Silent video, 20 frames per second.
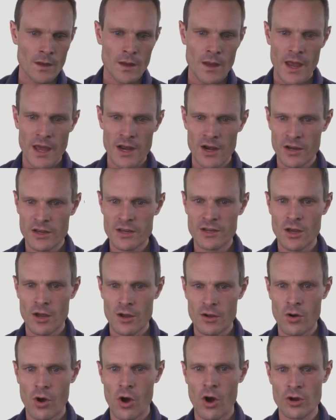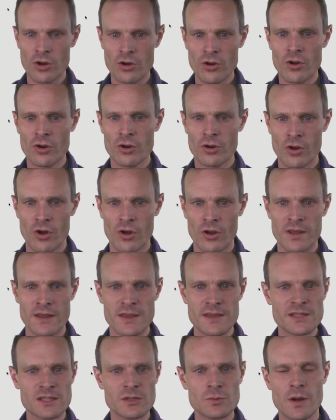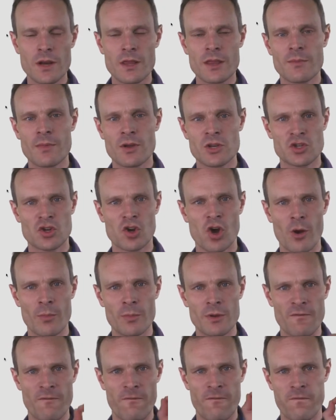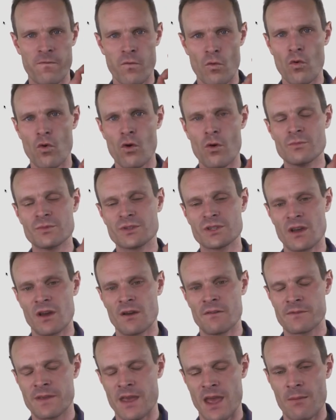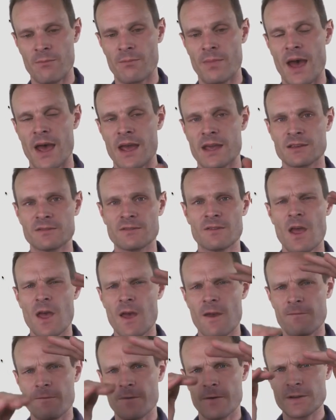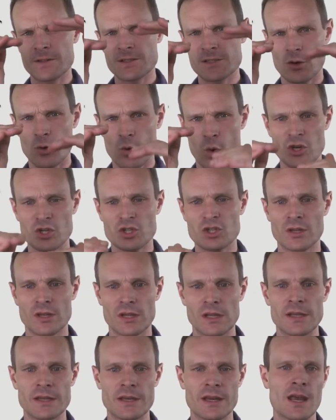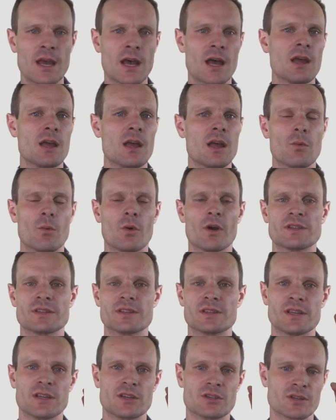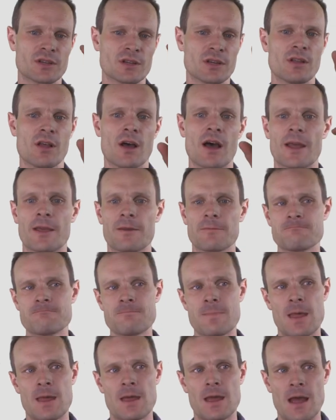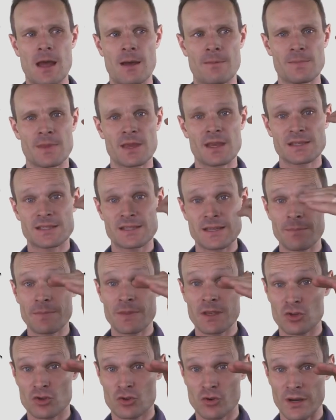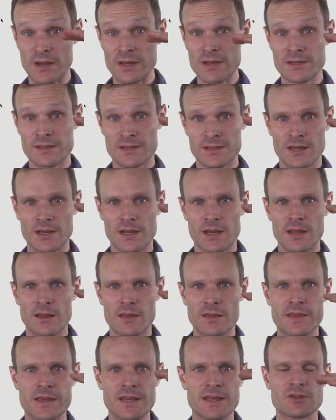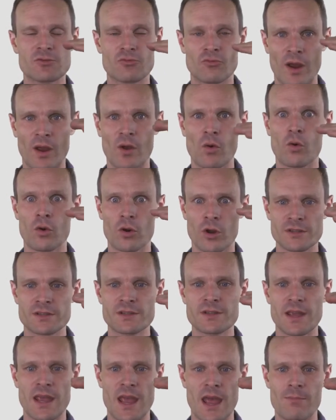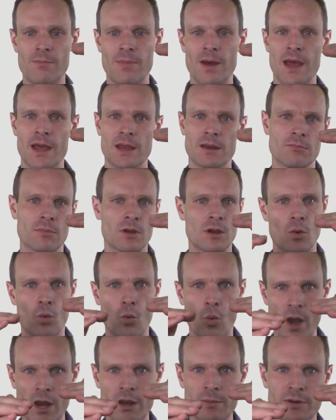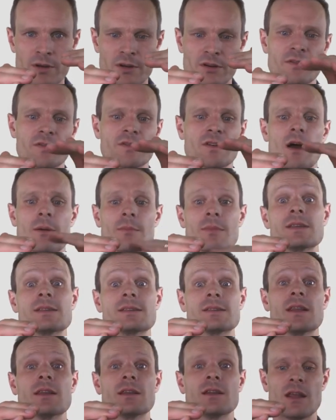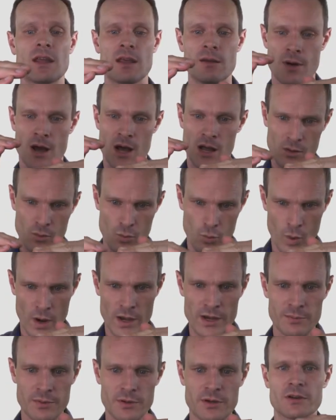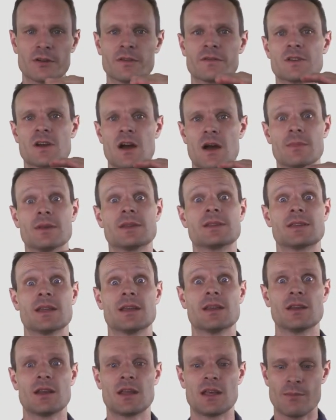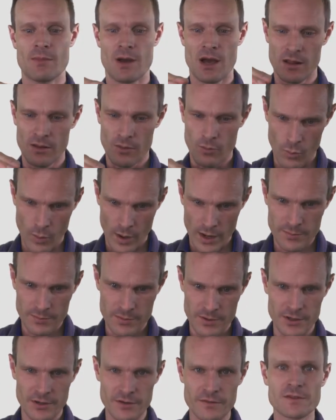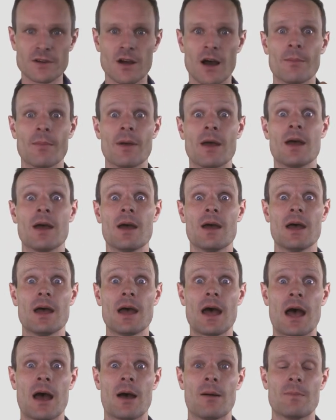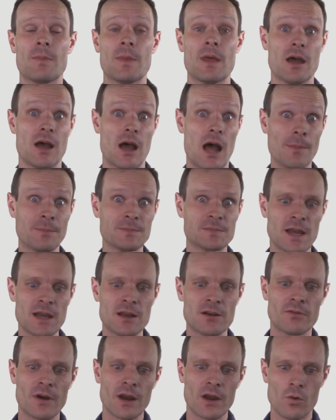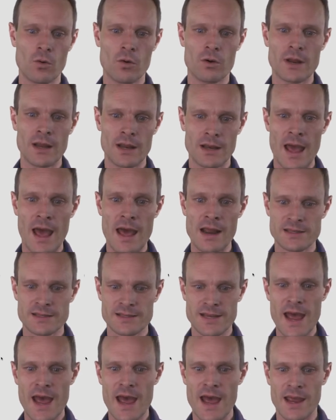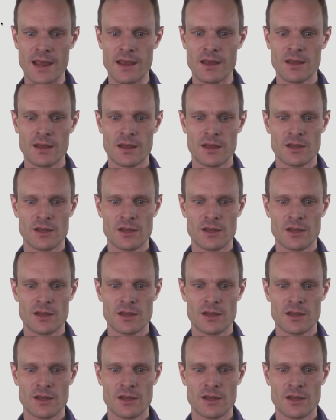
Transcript: And I can go on and on and on. And this is one of the most common forms of campaign, very sequential and linear, where it's essentially like something triggers this record onto the campaign. Wait a period of time, send an email, wait a period of time, send an email, wait a period of time. Update a record and add a tag.